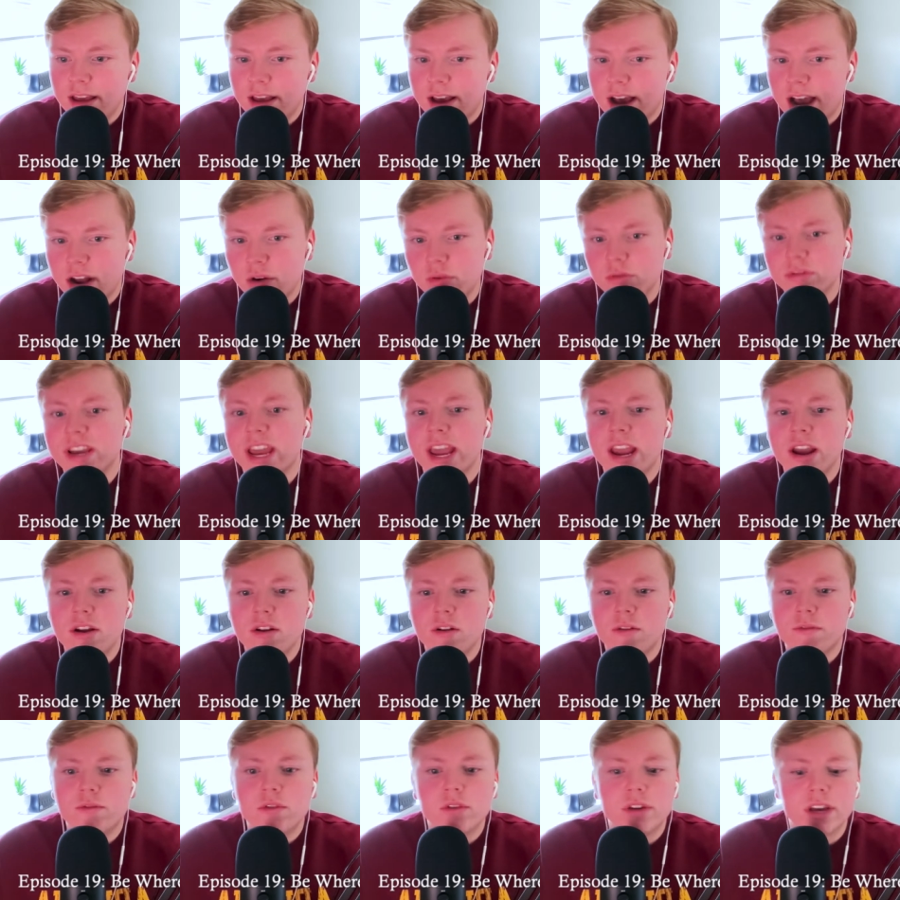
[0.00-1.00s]
I don't care
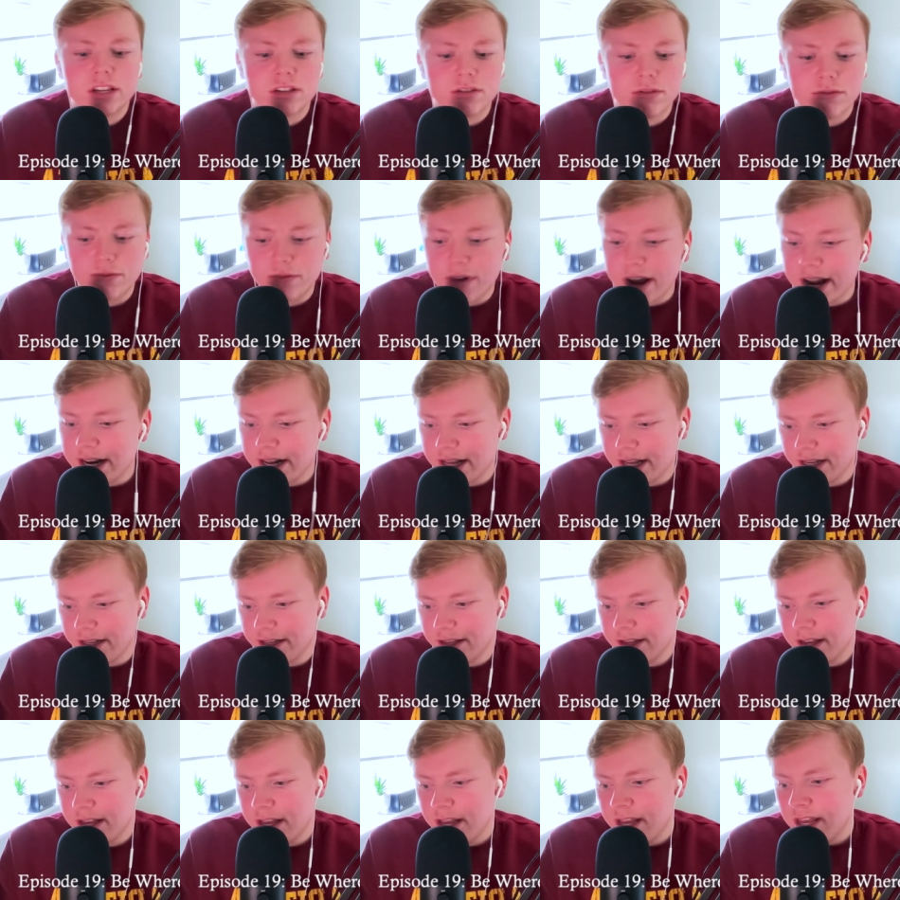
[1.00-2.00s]
if you guys are fighting,
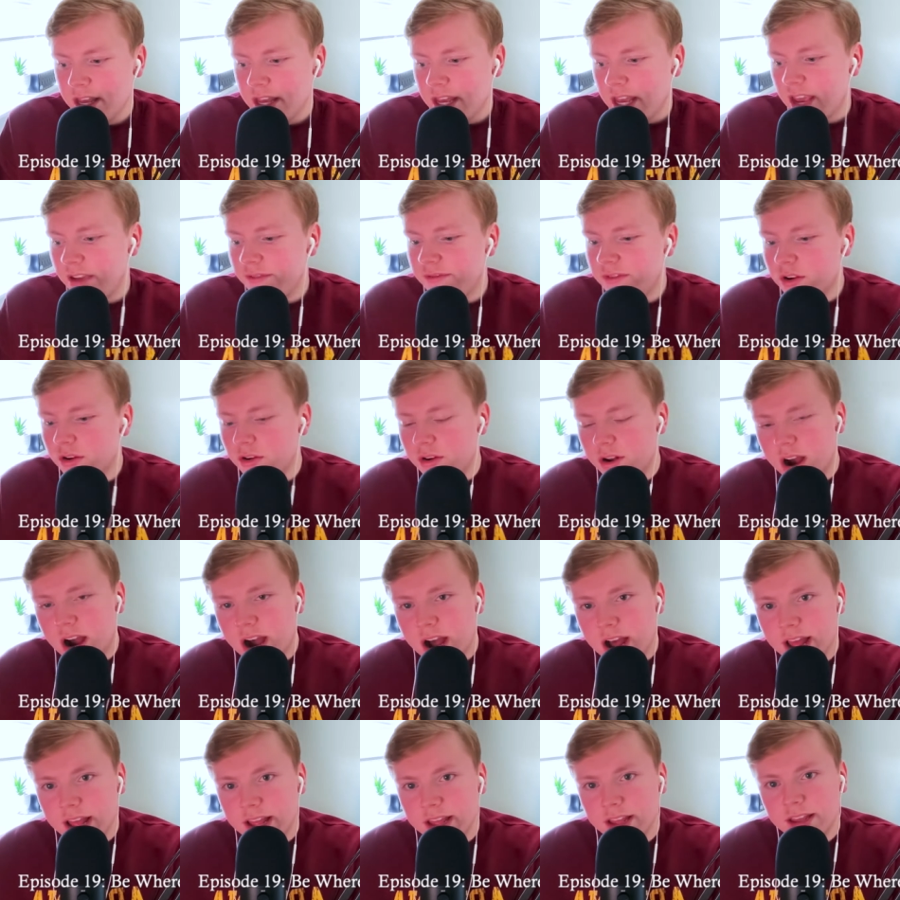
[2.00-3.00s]
if you're
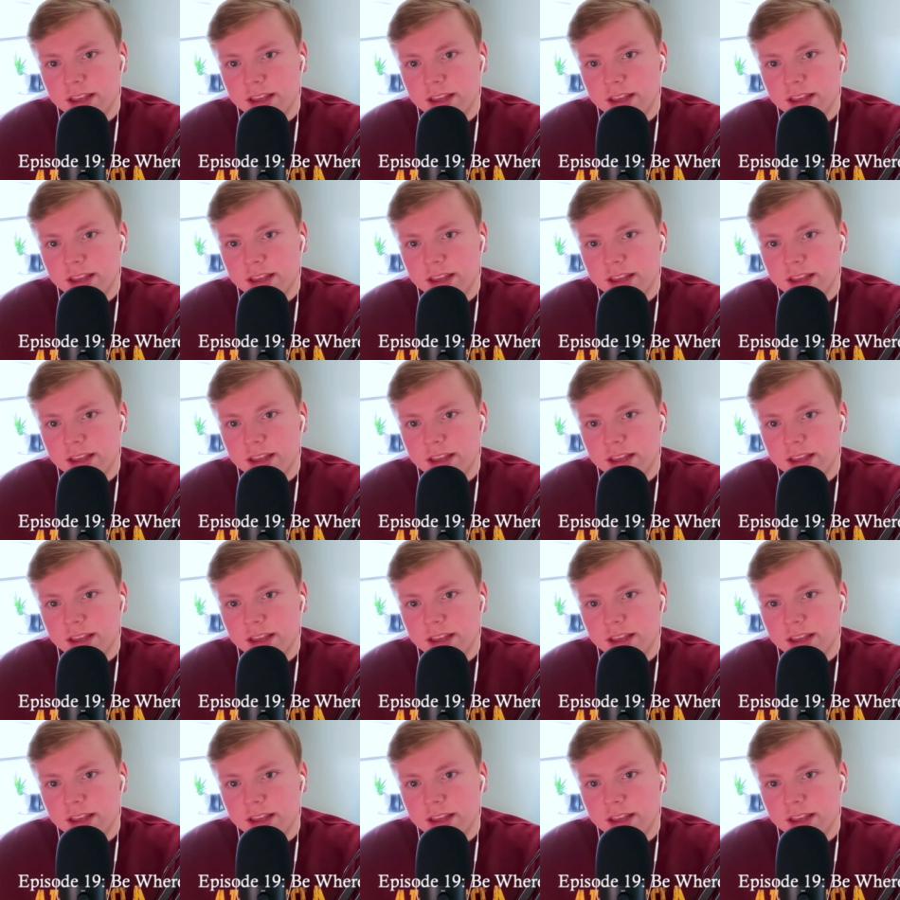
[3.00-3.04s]
not